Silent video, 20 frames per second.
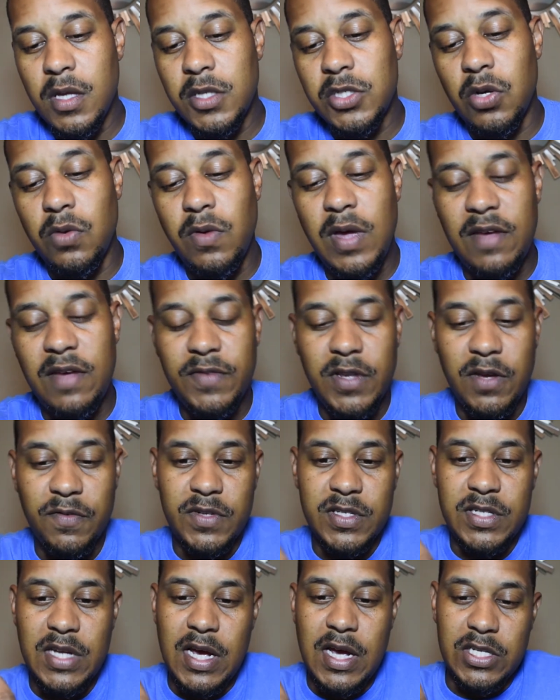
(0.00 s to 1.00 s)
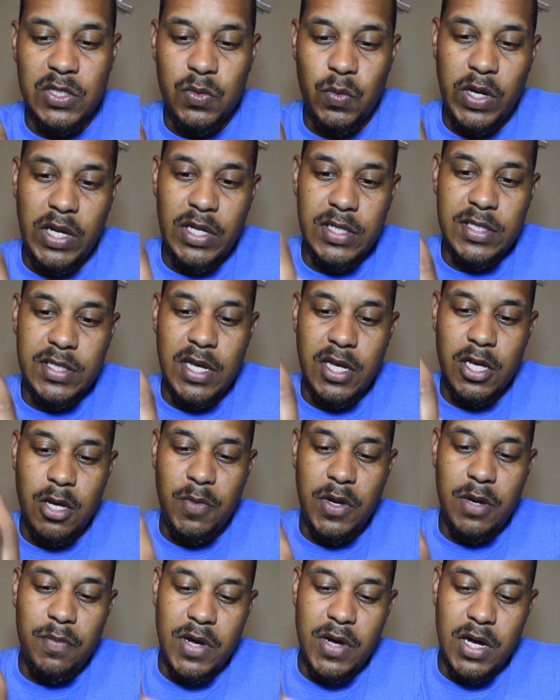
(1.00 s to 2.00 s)
So you have different size weights that come
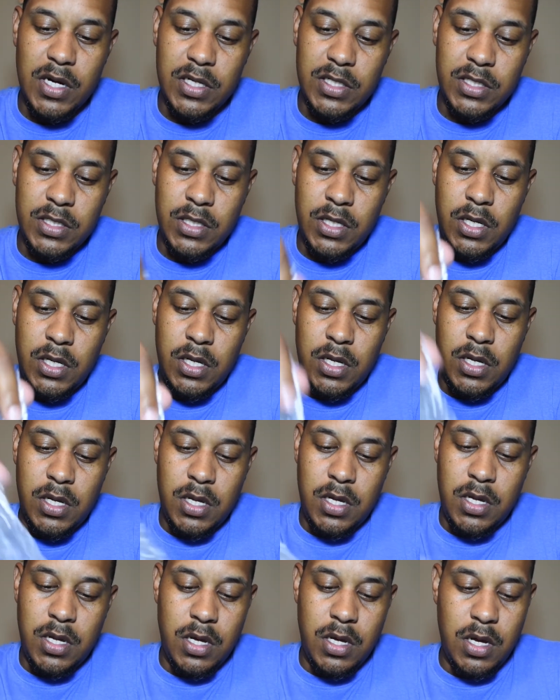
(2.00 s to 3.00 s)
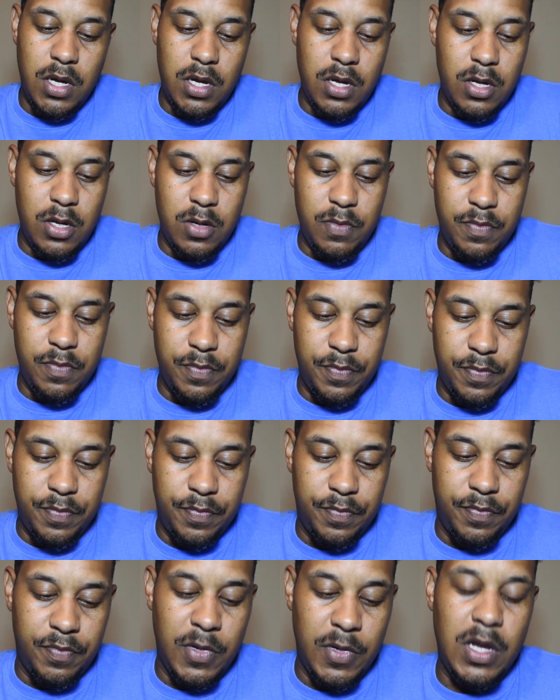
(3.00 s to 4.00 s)
in the box, and
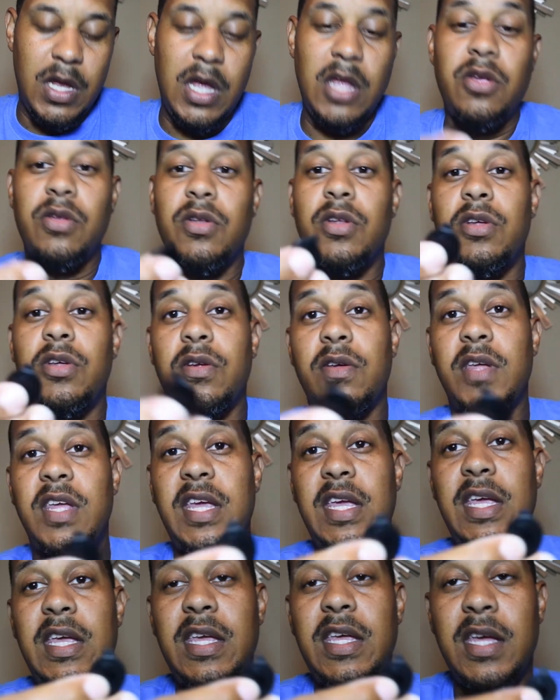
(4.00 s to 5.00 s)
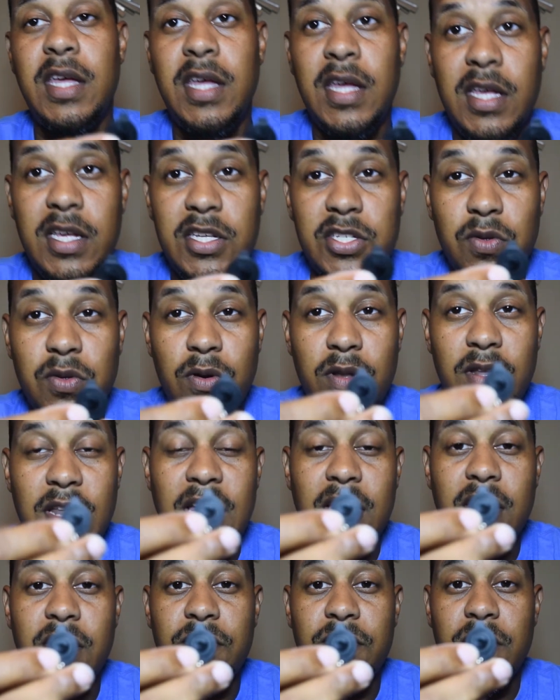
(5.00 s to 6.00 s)
your little key. It's sort of
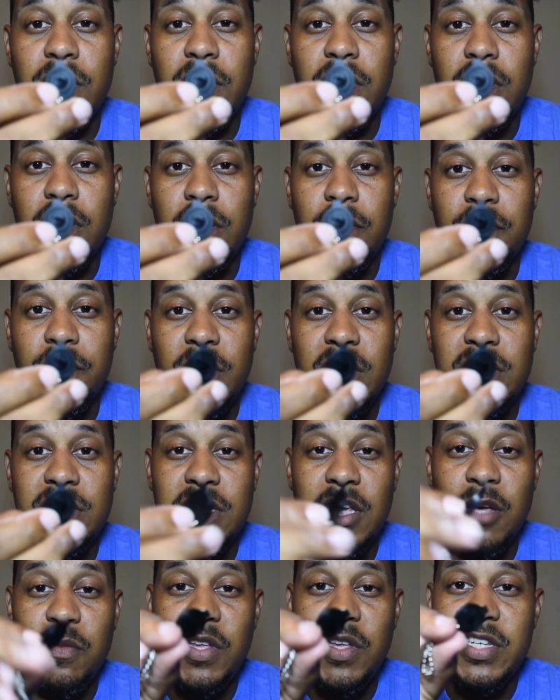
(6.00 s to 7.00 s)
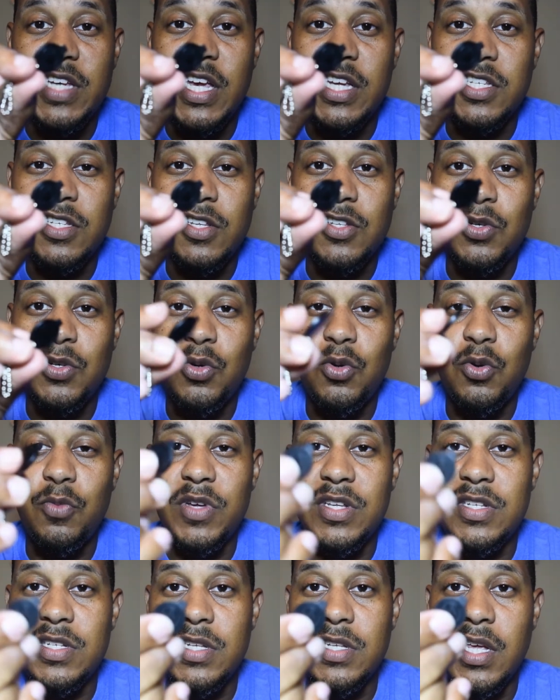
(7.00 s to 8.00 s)
like a SIM ejection tool,
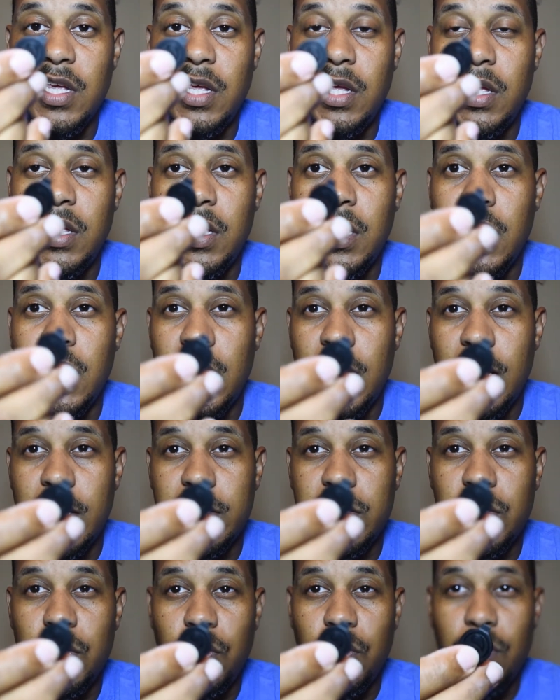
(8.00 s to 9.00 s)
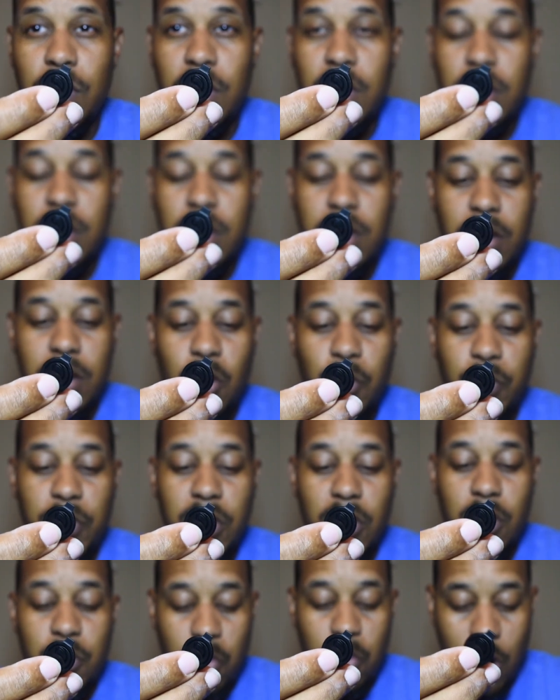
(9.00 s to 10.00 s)
but it's a key to open
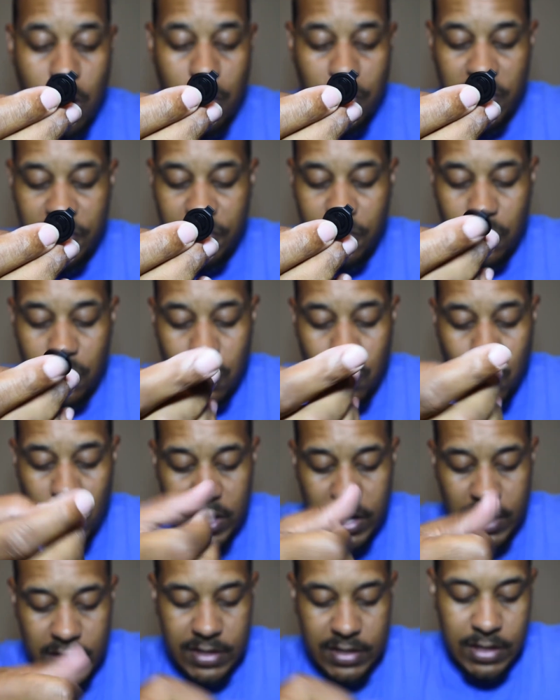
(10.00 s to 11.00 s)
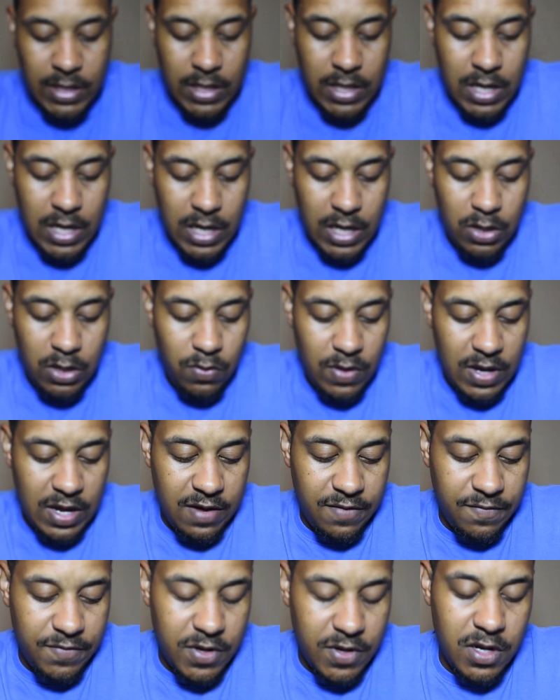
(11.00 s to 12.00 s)
the compartment for the weights. And you
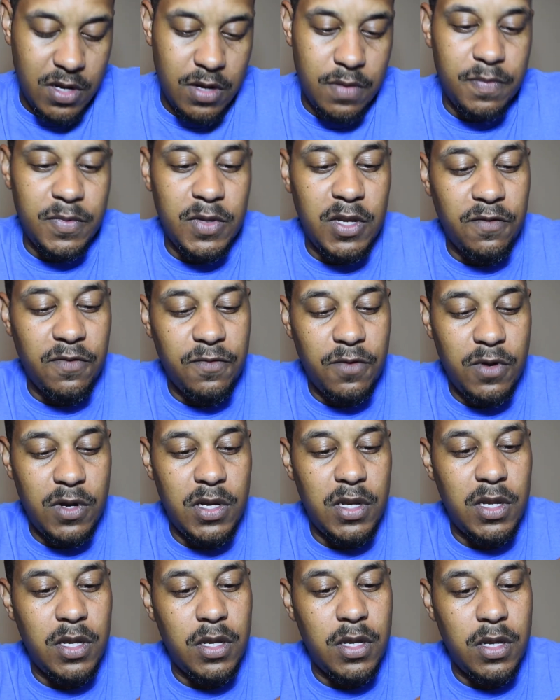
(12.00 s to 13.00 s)
have different